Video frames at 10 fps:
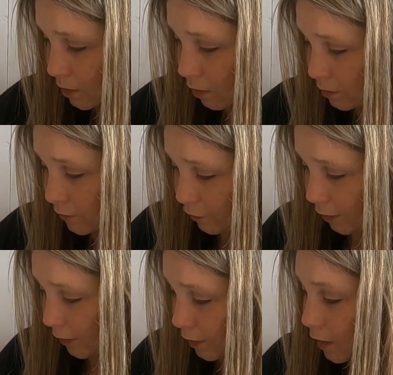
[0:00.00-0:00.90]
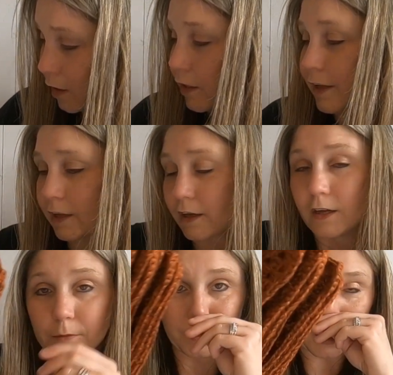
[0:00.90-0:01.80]
all different. Like,
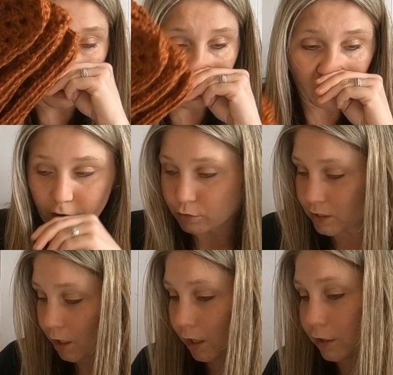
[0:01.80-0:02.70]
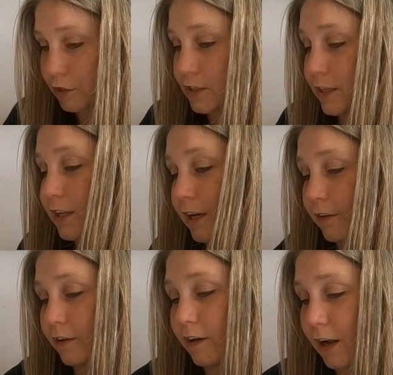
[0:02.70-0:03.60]
but all those colors
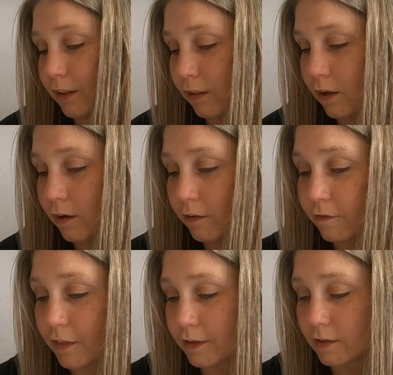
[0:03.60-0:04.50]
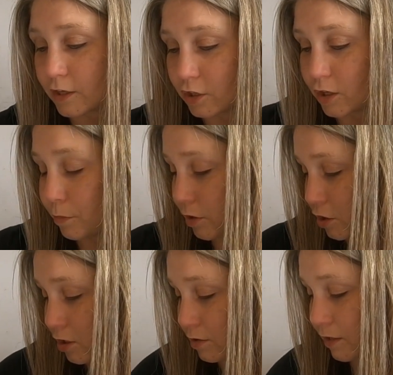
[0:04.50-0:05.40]
together. I love that
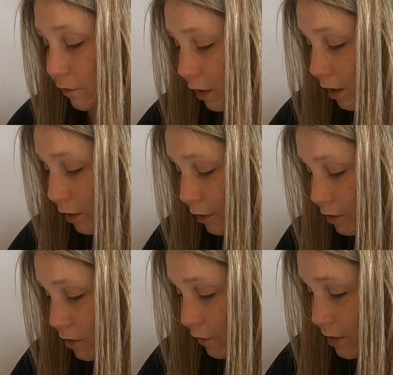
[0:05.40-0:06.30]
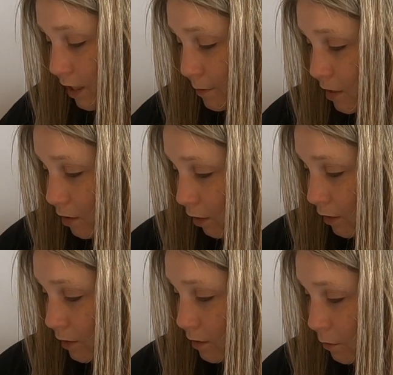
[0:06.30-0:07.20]
she used different types of
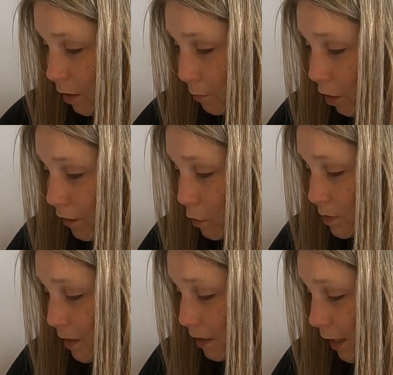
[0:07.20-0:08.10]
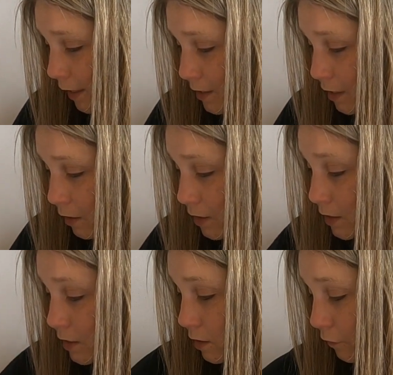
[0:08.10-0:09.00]
yarn. A part of it was mandala. I can tell this
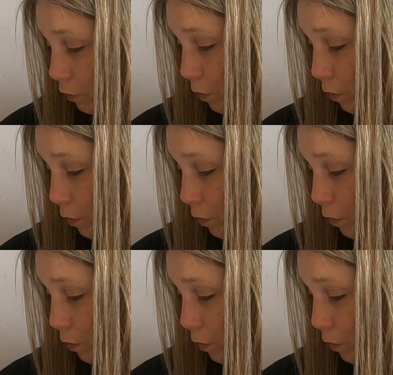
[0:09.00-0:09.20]
is a different